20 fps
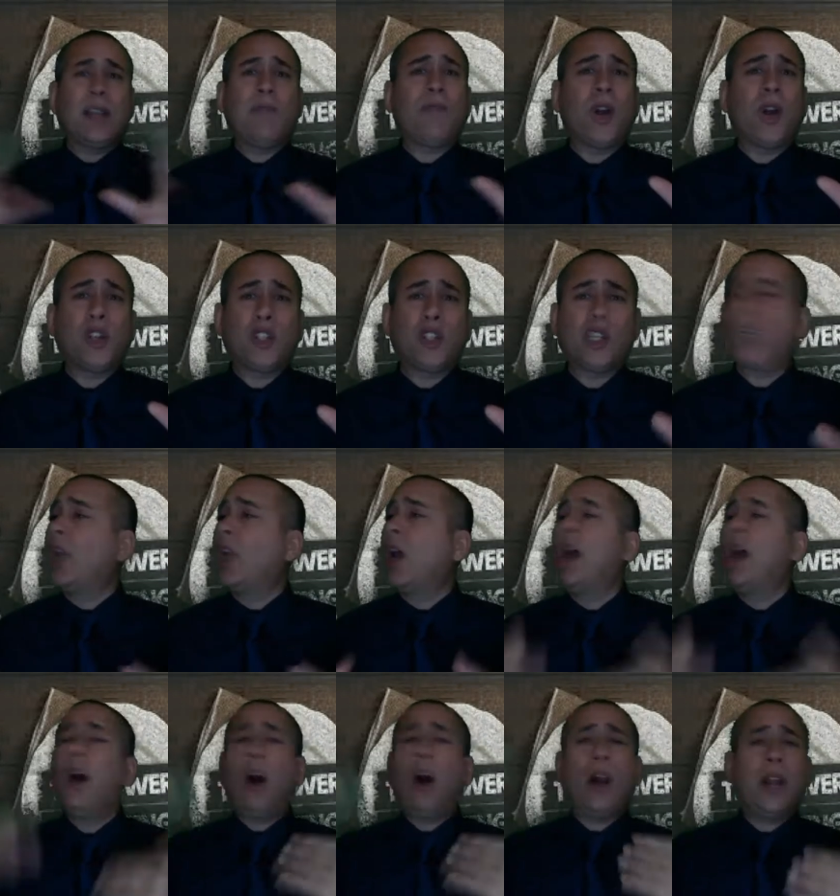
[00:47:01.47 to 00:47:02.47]
functioning
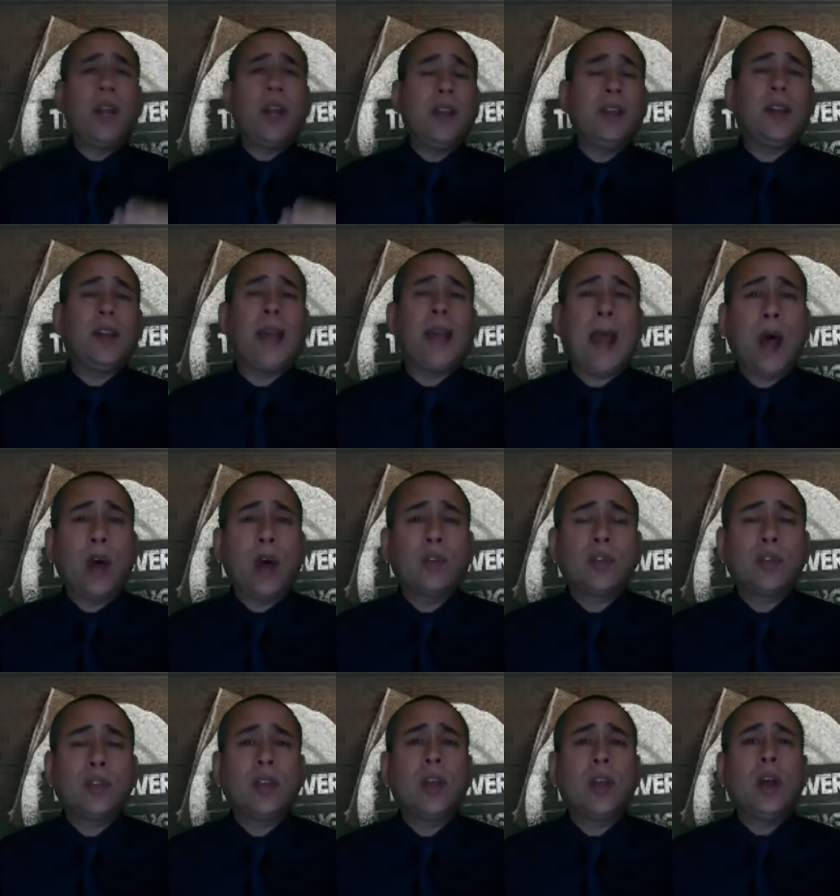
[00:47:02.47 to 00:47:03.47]
on anything
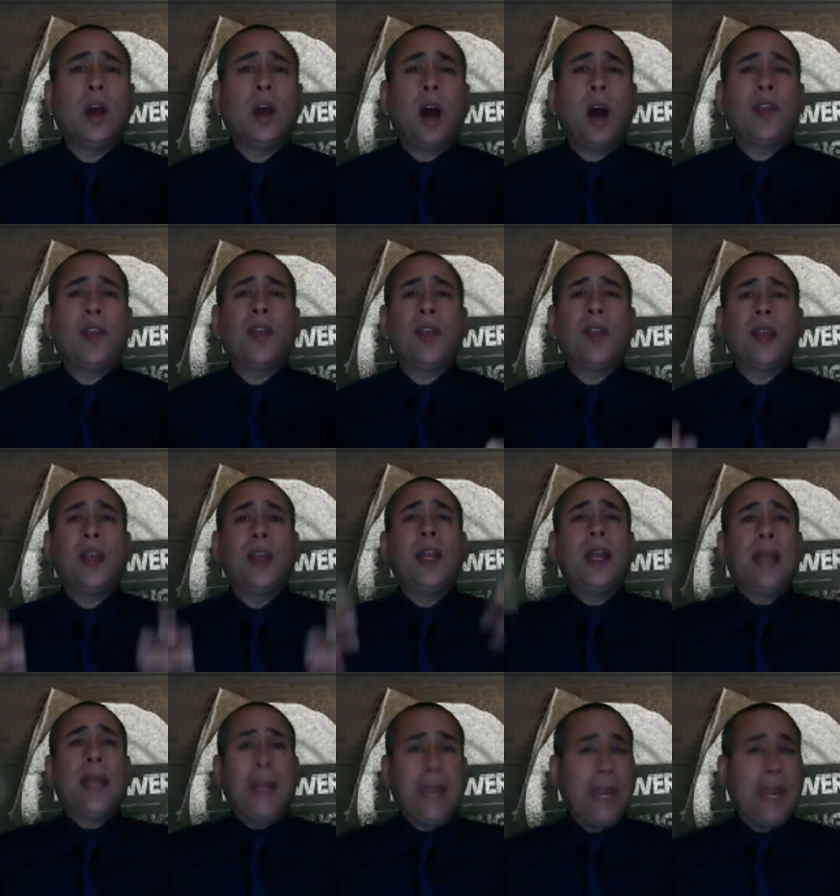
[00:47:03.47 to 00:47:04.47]
else other than
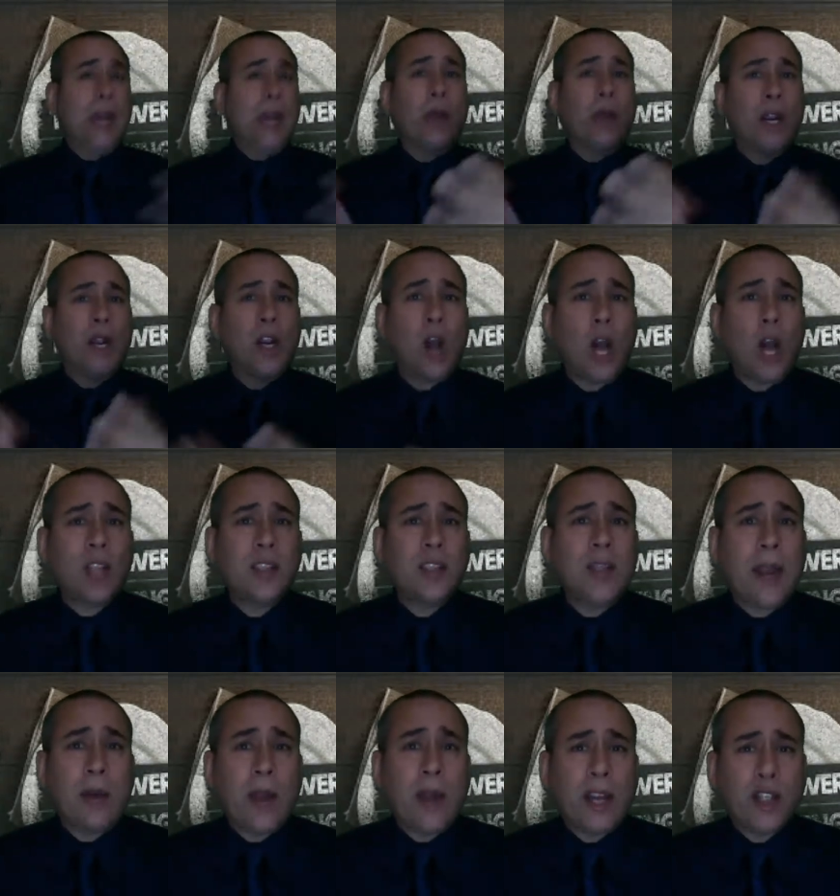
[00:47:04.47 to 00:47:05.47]
hearing God's
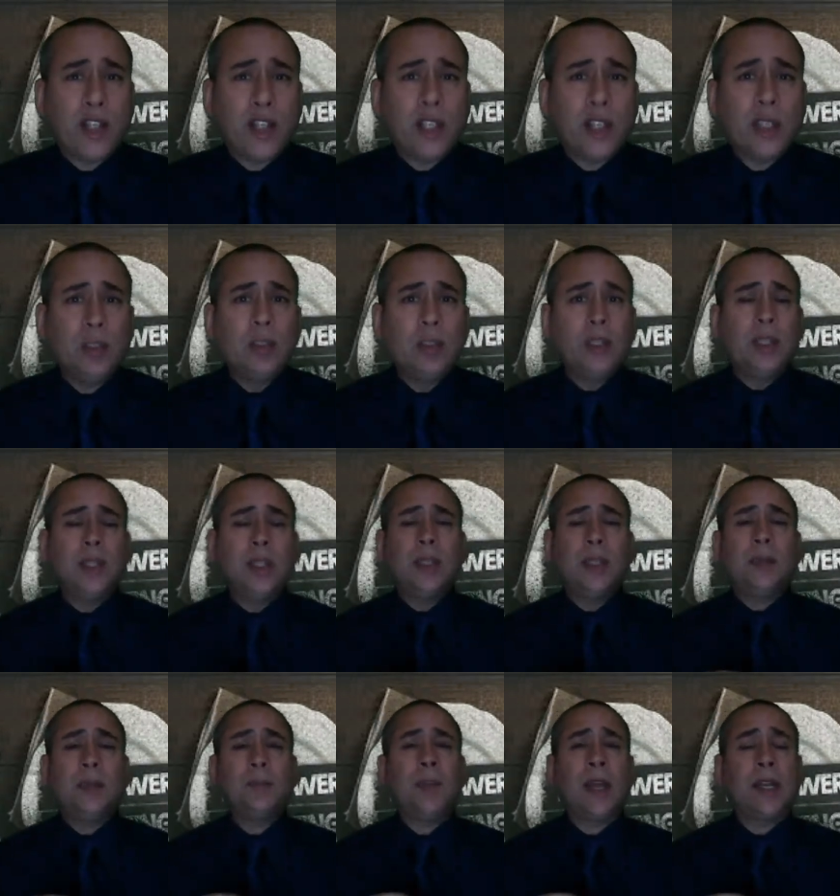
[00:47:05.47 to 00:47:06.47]
direction
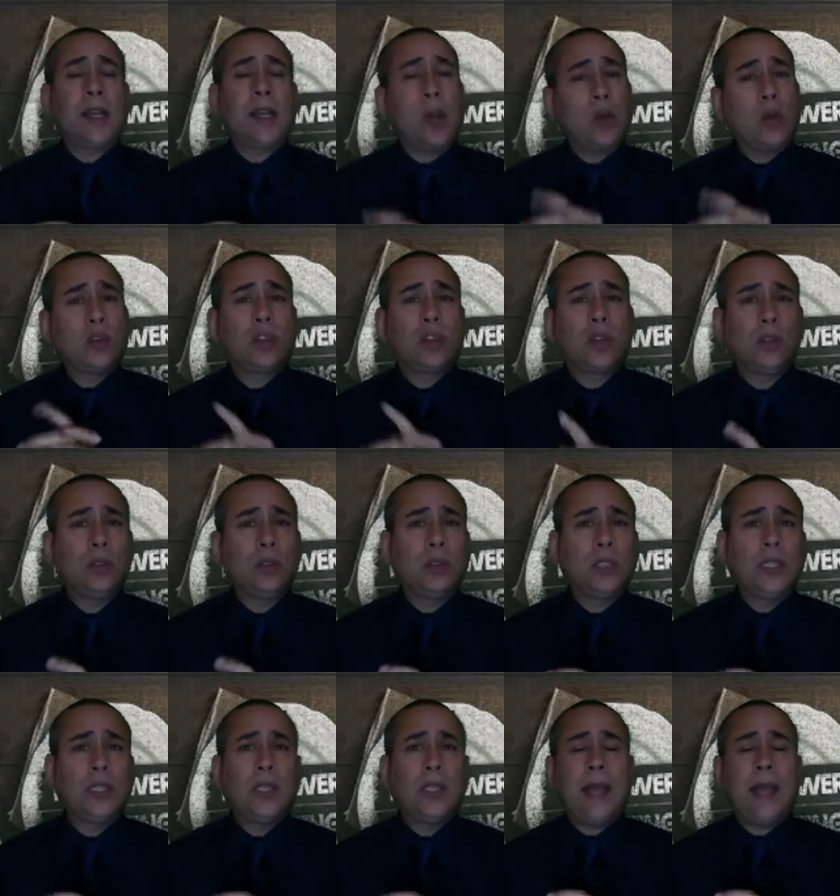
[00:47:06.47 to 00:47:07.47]
and counsel
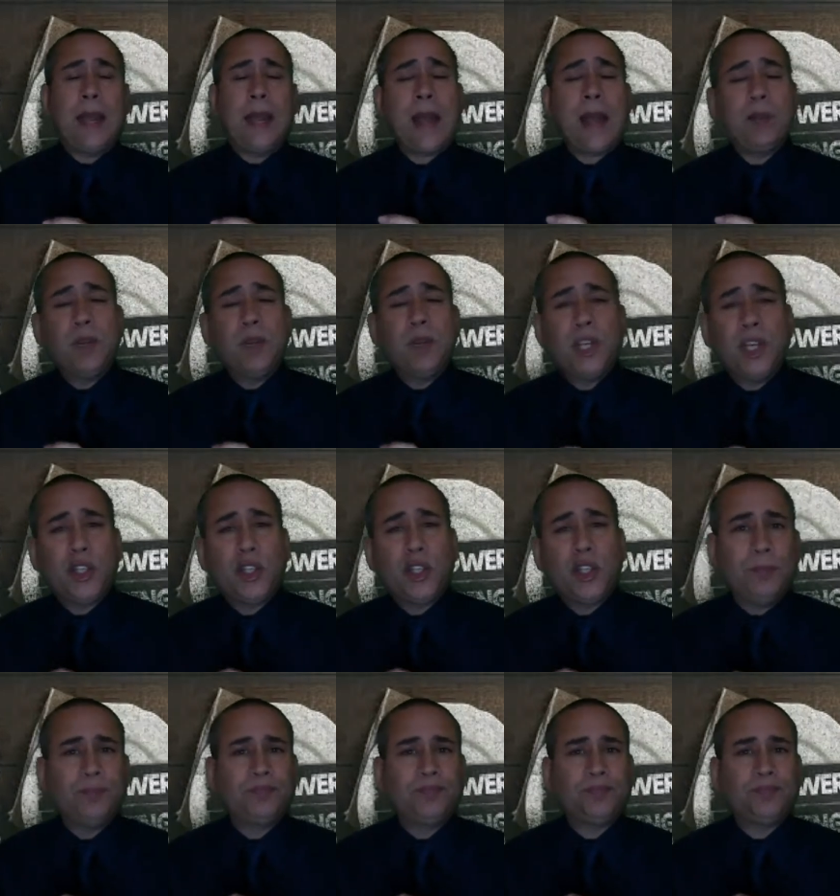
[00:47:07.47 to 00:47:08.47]
and
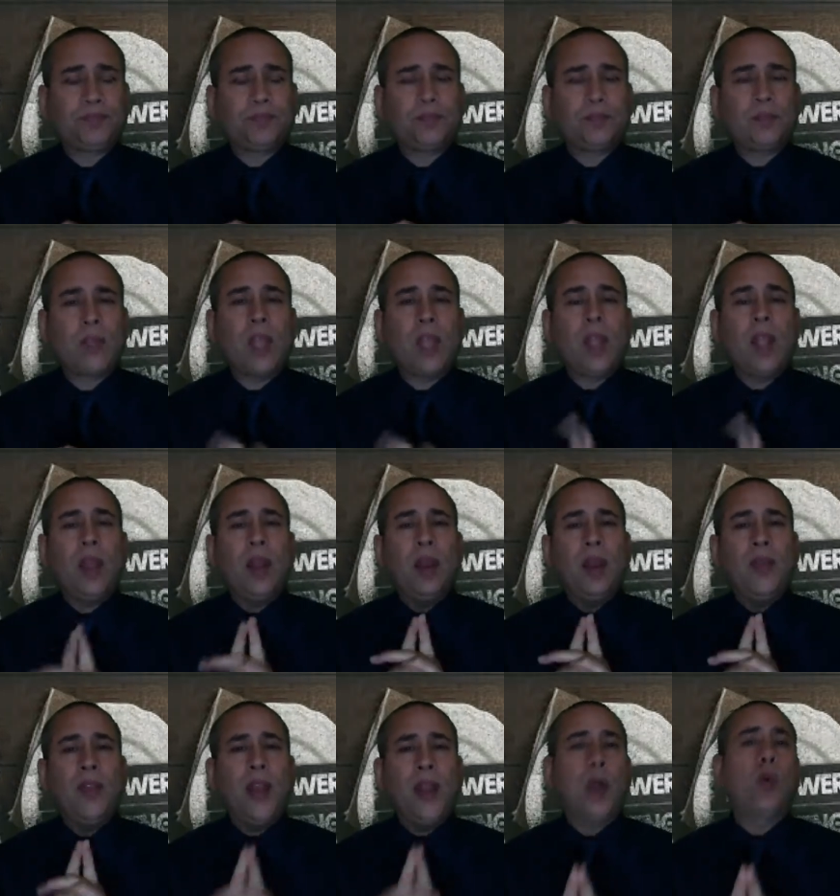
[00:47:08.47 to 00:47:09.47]
admonition,
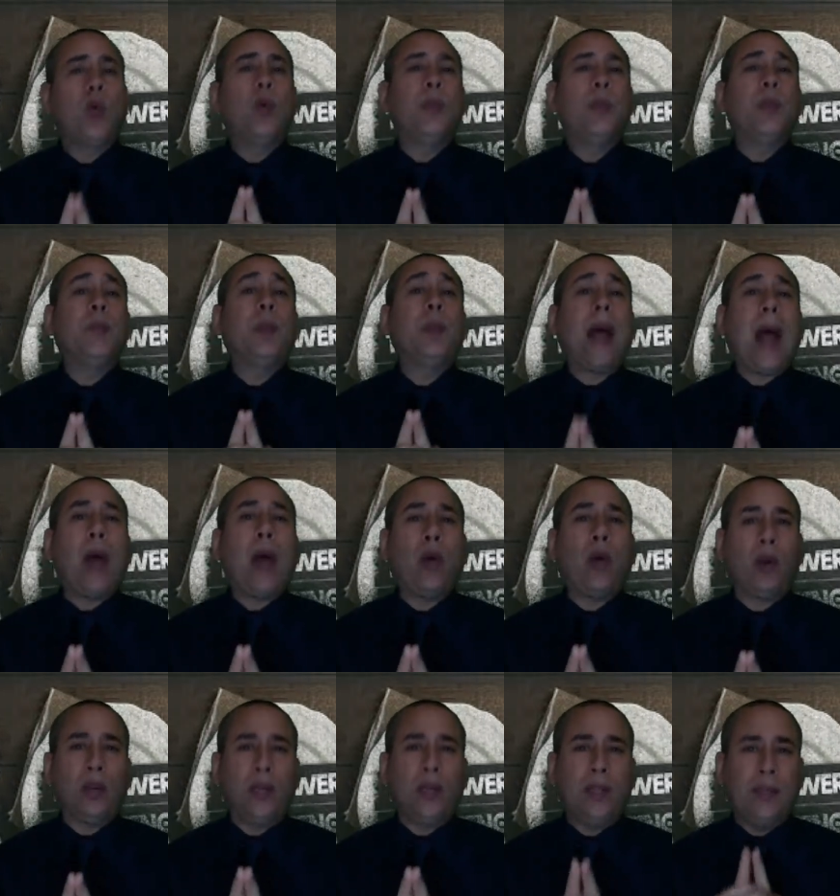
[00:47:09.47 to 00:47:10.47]
there will be
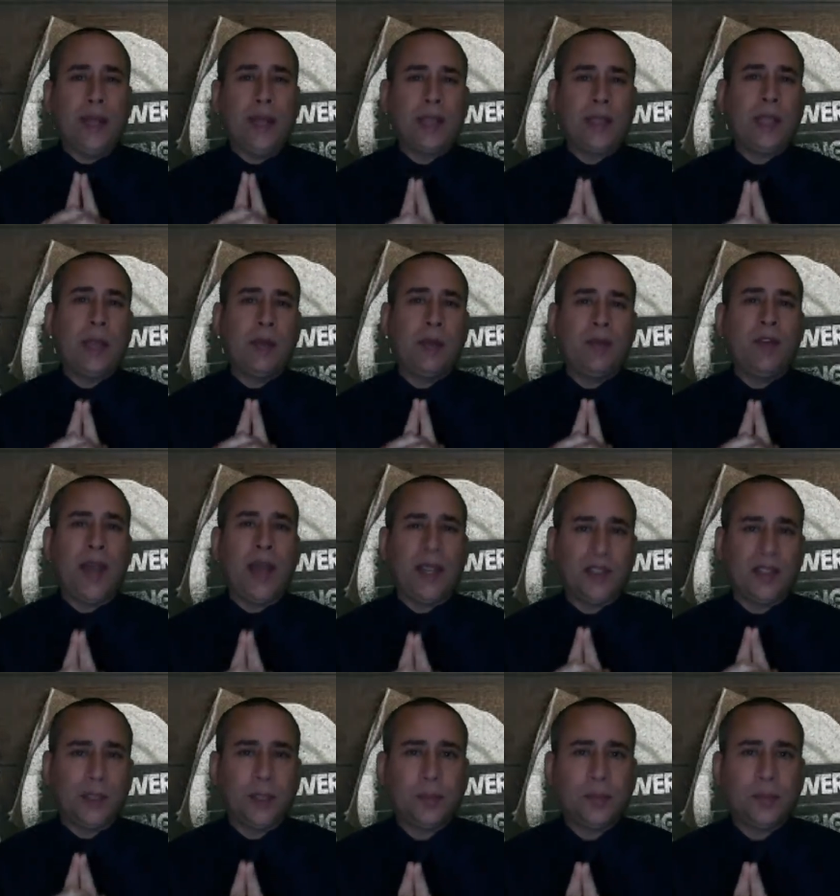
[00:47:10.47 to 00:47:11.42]
power in that type of fasting.